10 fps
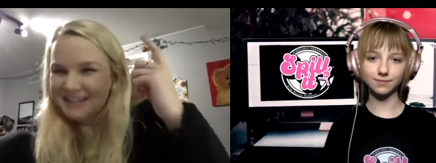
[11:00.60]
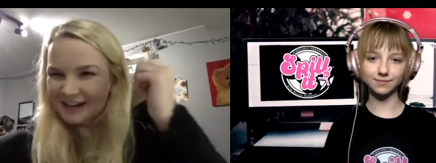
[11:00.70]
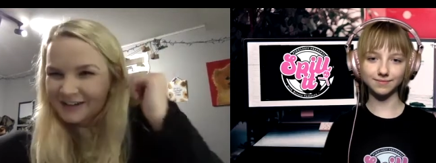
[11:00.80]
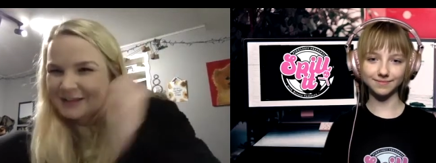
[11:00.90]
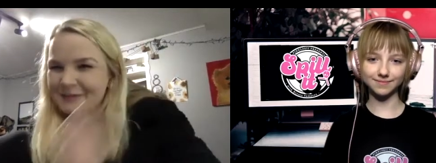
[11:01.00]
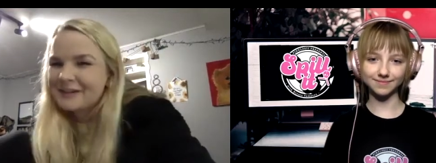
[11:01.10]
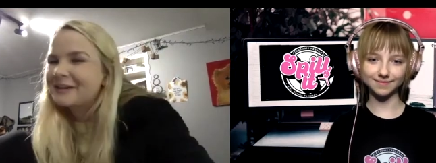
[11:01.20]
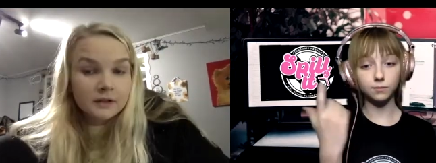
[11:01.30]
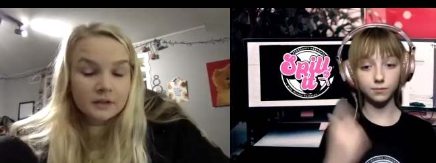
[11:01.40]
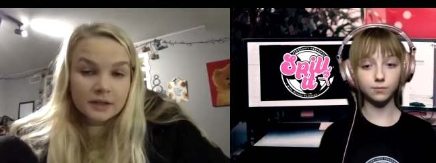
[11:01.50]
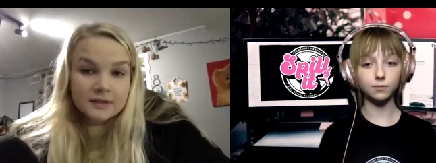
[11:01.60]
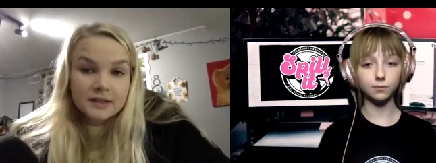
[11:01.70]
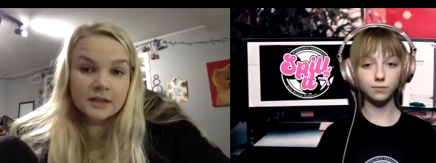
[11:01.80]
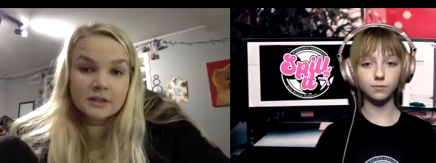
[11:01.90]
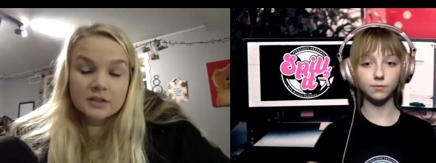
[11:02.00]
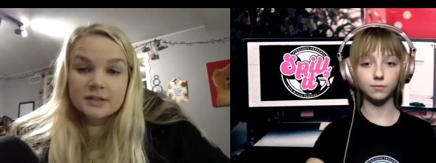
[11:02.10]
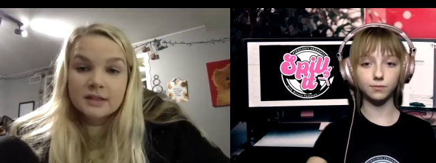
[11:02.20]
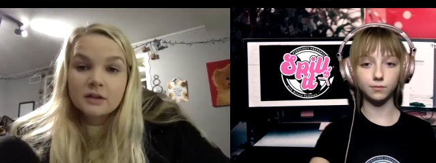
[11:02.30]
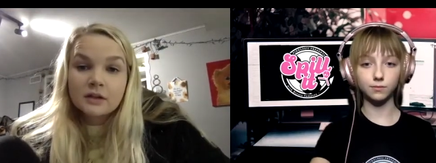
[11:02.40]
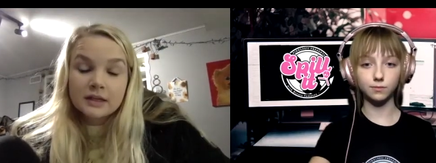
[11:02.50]
Speaker 1: out. There we go. Because then
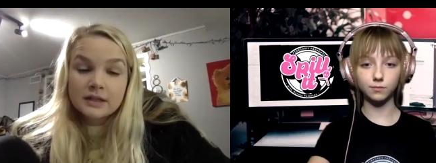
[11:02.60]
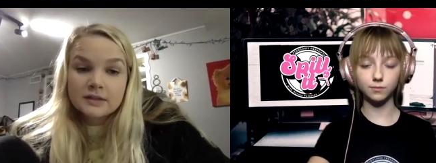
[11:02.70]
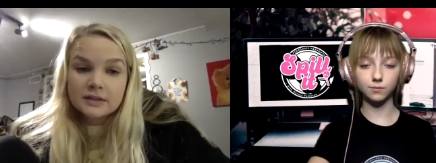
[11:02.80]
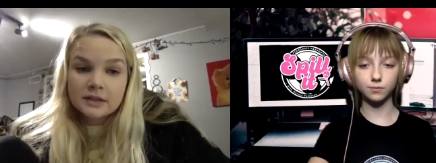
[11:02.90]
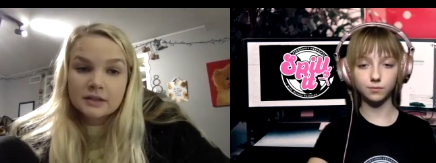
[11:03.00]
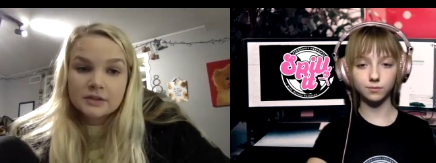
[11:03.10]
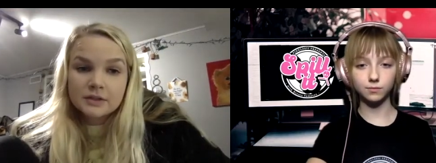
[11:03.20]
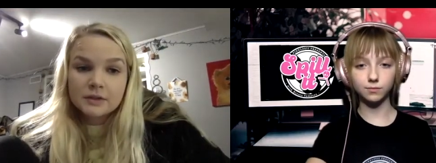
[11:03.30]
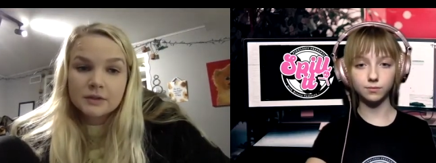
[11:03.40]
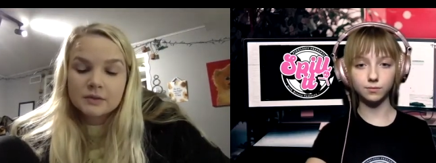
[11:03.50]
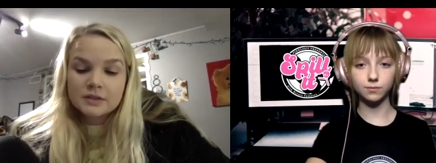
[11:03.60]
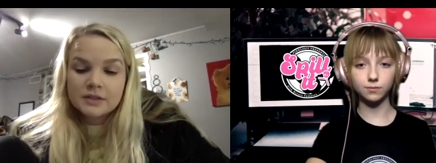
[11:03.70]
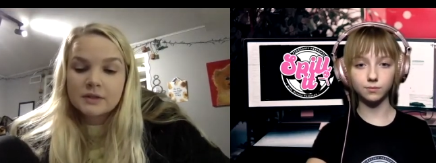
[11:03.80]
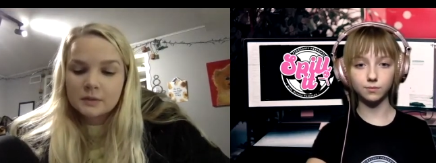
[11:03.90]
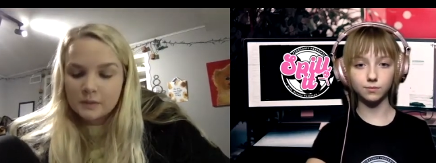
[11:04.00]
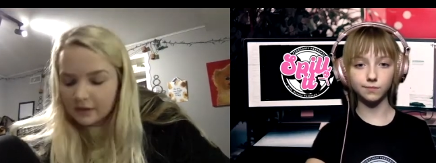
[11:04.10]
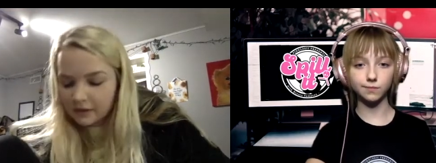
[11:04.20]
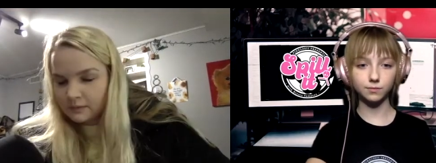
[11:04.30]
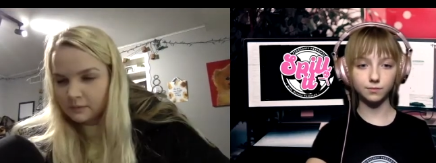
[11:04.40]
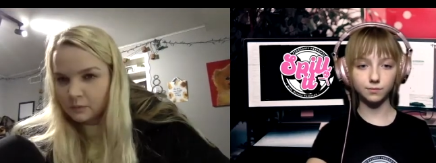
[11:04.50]
it'll get easier to deal
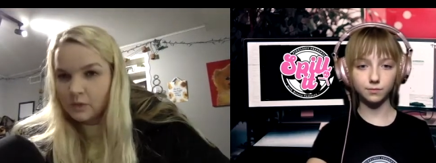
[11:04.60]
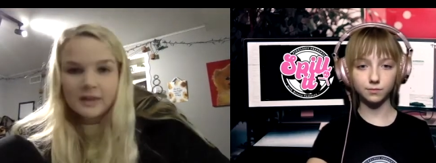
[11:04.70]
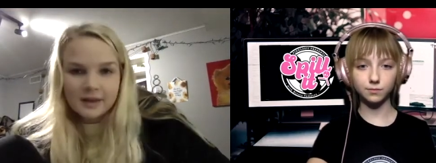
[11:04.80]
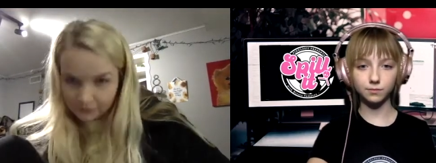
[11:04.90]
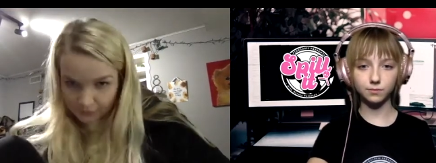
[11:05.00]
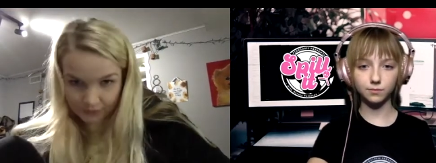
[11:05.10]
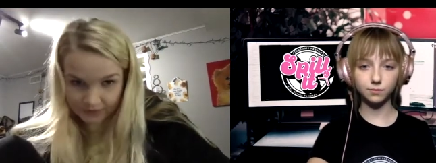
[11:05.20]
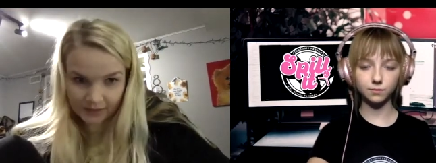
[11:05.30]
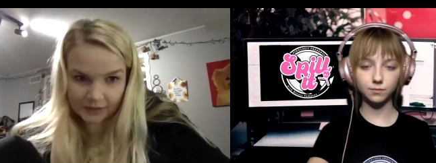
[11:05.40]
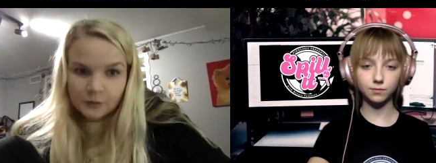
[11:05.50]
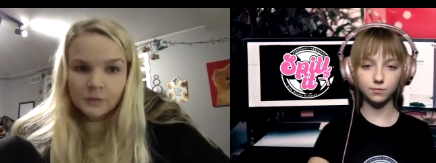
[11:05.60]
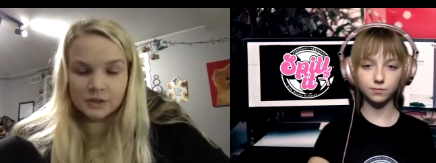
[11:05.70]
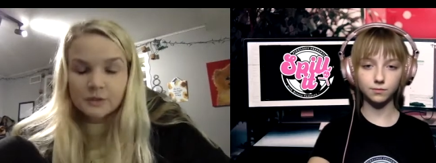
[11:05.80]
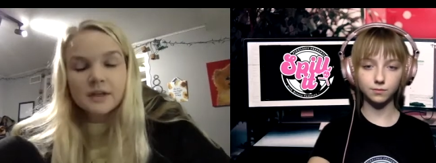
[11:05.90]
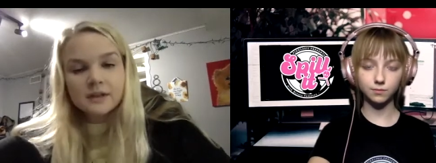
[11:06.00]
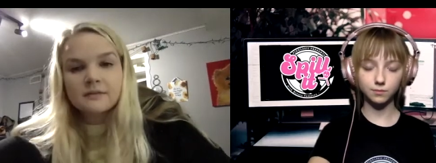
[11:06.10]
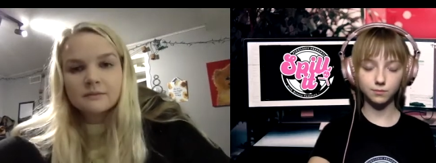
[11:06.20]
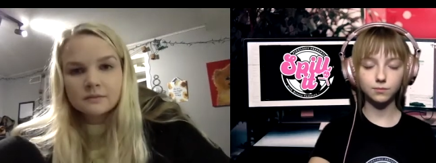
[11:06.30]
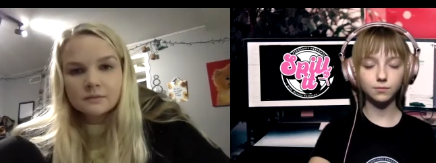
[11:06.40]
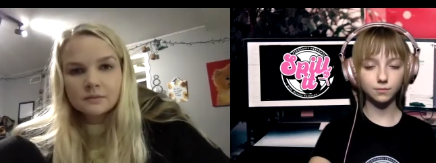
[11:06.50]
with what life throws at you when you can
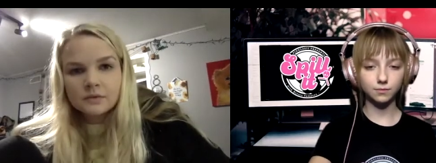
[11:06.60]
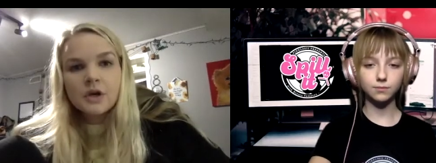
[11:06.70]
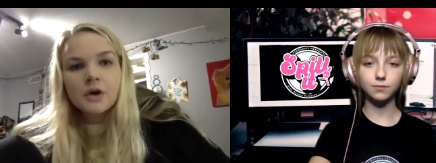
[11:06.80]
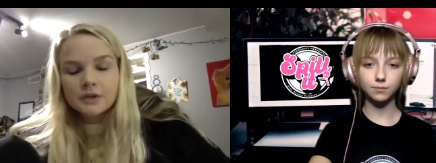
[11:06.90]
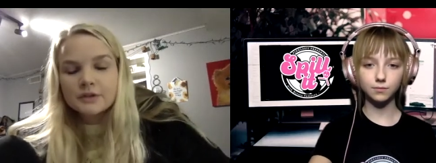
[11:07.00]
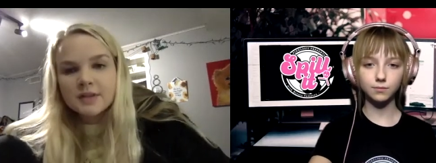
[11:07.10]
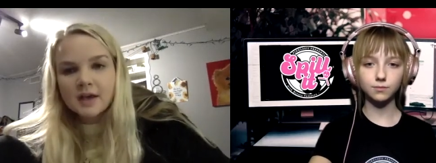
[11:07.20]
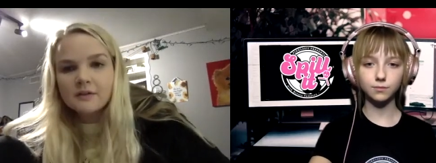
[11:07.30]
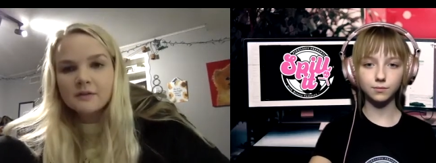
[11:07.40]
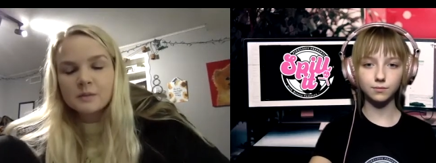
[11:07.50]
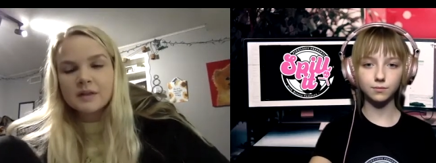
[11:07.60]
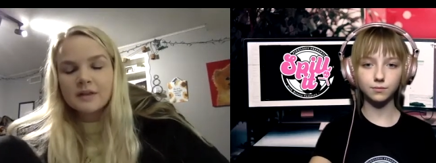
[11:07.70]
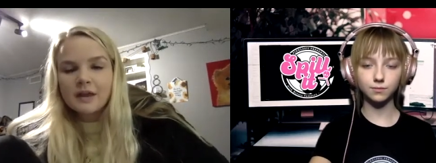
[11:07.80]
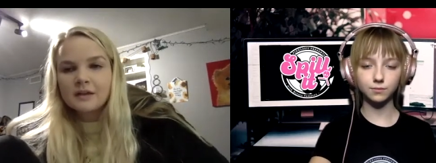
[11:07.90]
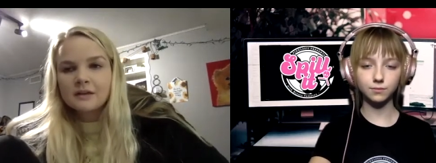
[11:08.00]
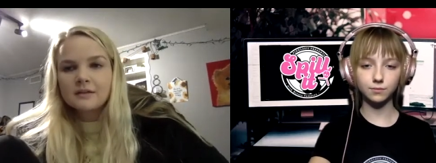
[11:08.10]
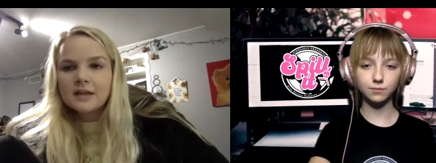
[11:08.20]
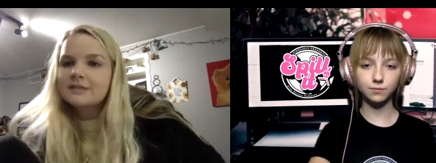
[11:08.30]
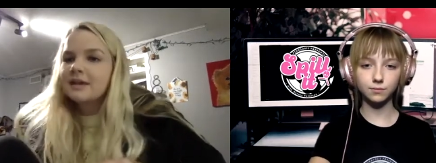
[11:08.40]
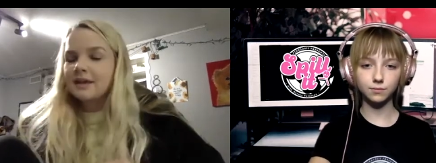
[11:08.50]
know yourself and be like,
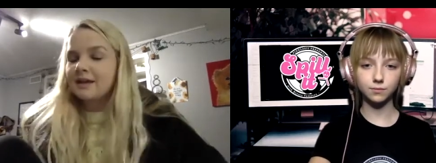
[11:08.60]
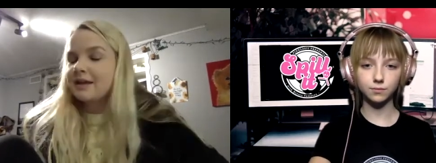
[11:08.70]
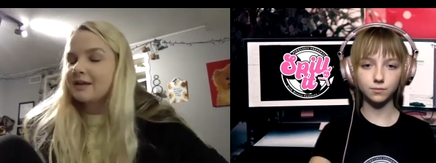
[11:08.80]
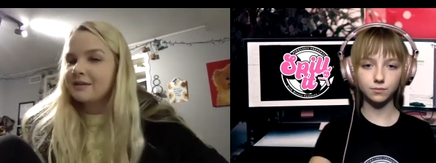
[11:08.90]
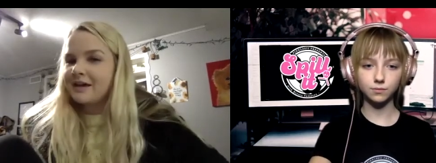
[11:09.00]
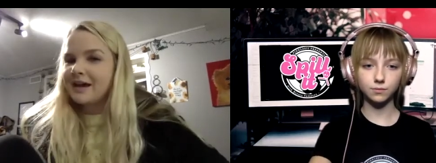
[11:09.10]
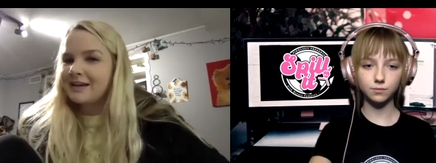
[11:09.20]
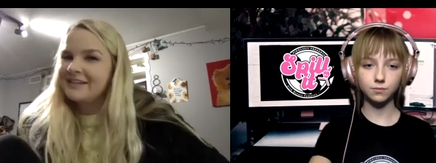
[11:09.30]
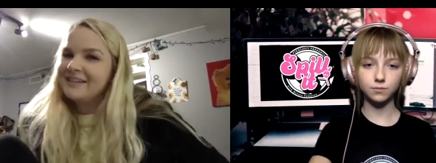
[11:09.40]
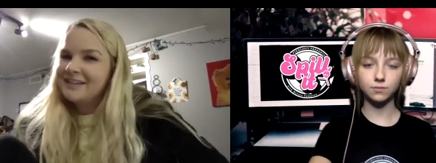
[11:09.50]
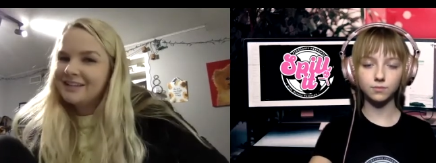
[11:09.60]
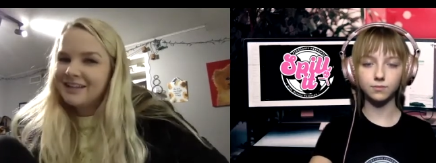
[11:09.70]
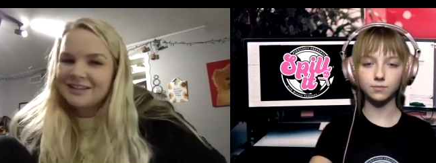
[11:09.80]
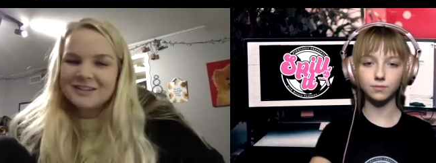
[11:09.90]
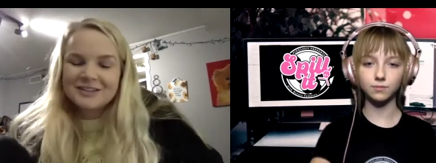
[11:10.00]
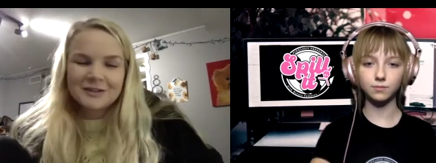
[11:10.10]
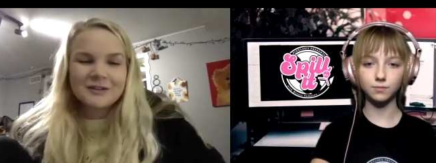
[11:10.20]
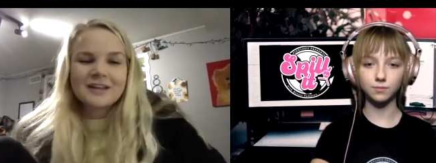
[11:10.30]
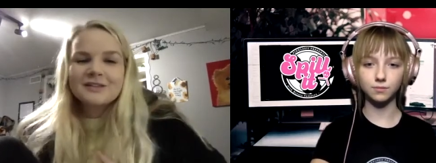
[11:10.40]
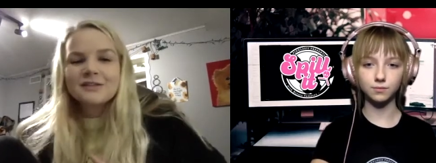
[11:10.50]
yes, I can handle that. That's
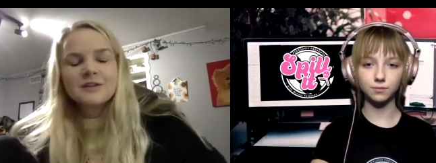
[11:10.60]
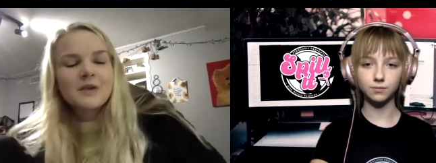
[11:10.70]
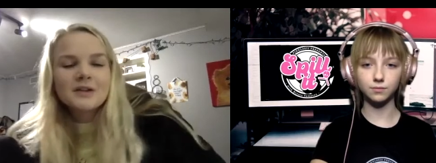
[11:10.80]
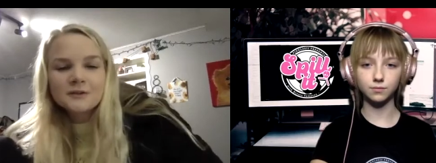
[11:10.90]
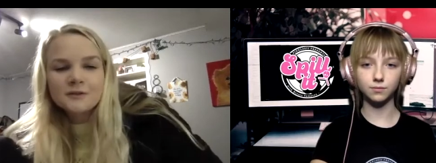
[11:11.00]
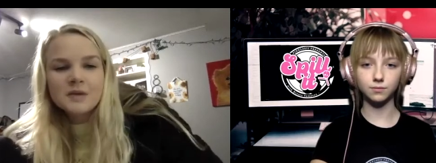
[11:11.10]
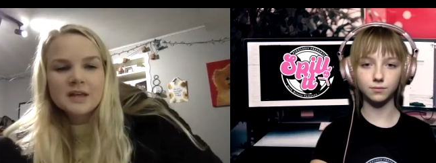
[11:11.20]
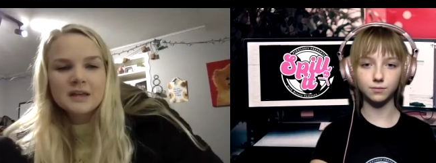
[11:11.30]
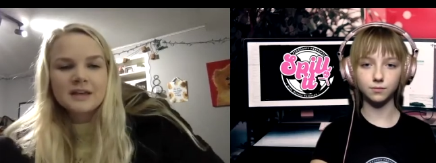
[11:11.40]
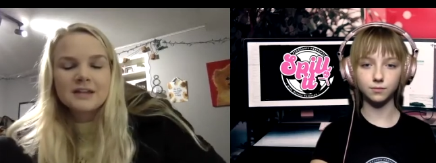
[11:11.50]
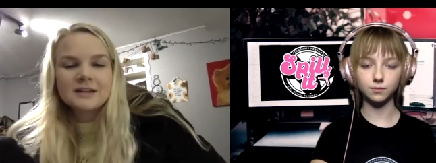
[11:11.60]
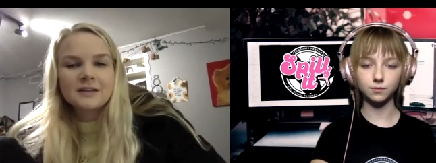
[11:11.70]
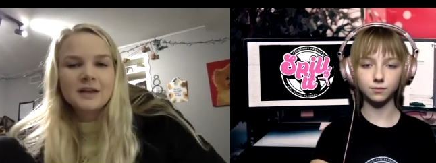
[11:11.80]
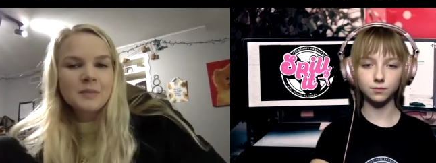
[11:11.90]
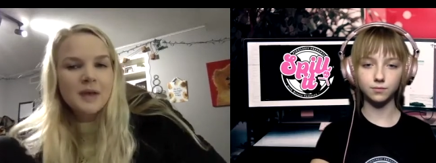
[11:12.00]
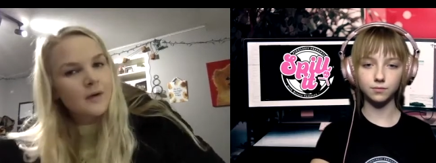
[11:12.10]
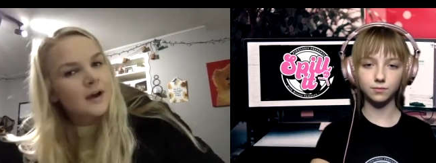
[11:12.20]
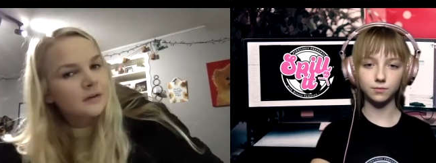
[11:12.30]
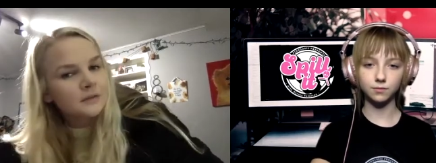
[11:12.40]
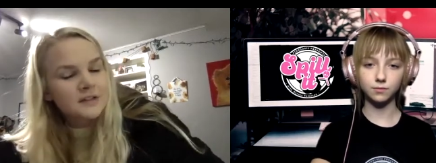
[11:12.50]
too much for me. I need to bow out for a